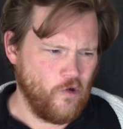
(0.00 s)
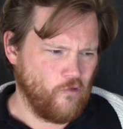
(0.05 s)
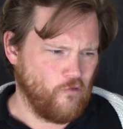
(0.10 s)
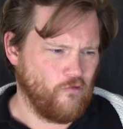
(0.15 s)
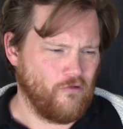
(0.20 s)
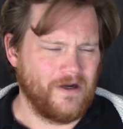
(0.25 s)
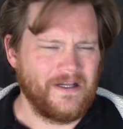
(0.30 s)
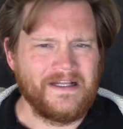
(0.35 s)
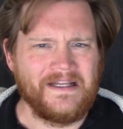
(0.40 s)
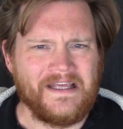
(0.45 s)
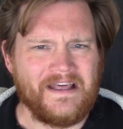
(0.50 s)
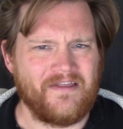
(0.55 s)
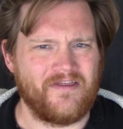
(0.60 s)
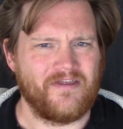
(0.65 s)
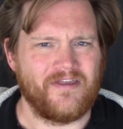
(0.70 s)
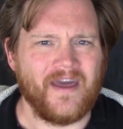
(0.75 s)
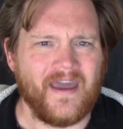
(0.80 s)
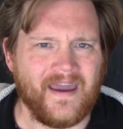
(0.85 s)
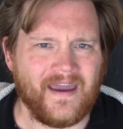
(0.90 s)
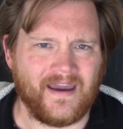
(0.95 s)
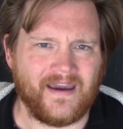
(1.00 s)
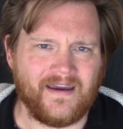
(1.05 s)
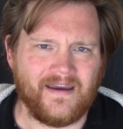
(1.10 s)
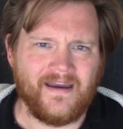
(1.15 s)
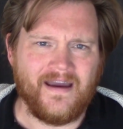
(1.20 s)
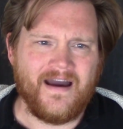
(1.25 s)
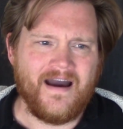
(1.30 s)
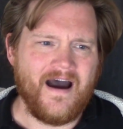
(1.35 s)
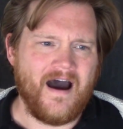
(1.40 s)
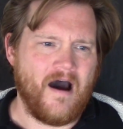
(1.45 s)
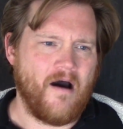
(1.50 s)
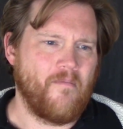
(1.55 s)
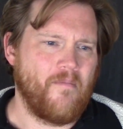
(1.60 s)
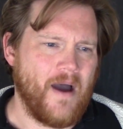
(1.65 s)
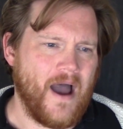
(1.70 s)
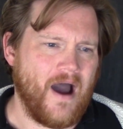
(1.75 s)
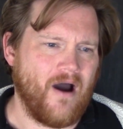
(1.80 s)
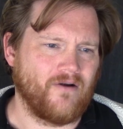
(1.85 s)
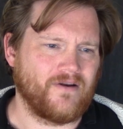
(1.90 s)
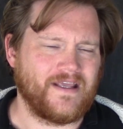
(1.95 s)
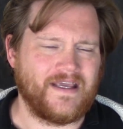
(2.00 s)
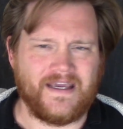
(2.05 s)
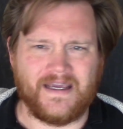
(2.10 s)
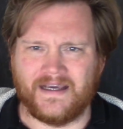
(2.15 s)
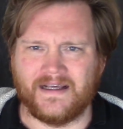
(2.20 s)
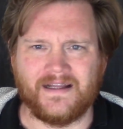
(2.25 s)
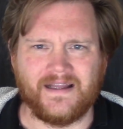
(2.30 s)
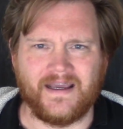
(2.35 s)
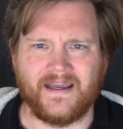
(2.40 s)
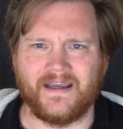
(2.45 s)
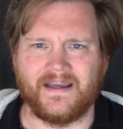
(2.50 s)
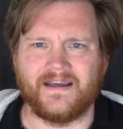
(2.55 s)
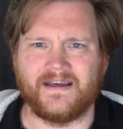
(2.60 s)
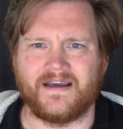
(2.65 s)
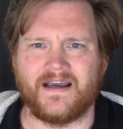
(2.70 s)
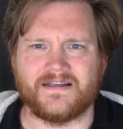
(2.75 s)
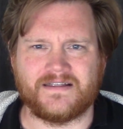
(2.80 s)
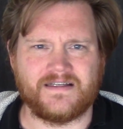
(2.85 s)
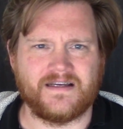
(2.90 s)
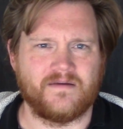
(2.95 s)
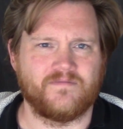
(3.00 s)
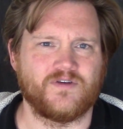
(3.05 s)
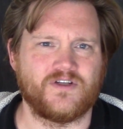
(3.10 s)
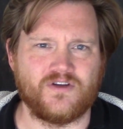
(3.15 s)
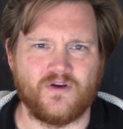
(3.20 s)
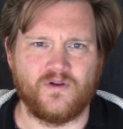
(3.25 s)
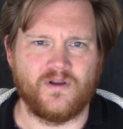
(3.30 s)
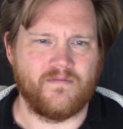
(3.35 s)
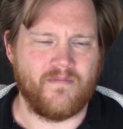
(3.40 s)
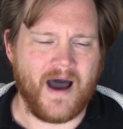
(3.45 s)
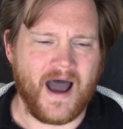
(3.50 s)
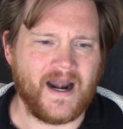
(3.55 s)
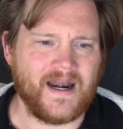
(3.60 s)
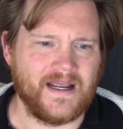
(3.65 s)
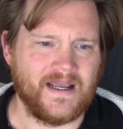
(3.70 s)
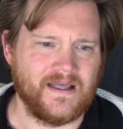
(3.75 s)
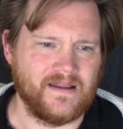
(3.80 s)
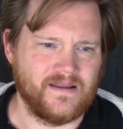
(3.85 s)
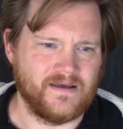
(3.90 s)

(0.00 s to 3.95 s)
really think about killing Qasem Soleimani,